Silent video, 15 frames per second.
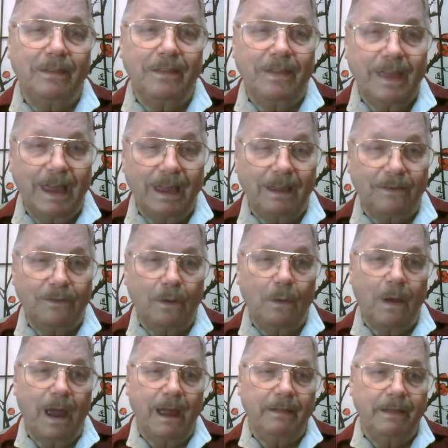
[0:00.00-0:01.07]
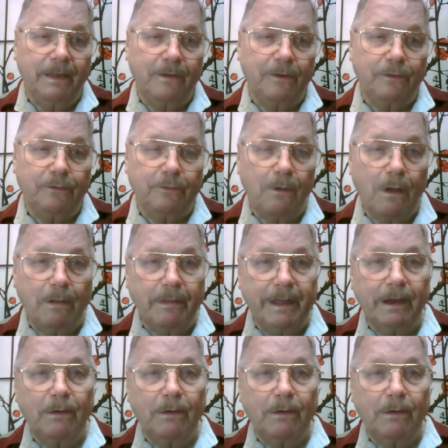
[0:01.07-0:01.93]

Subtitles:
think so highly or strongly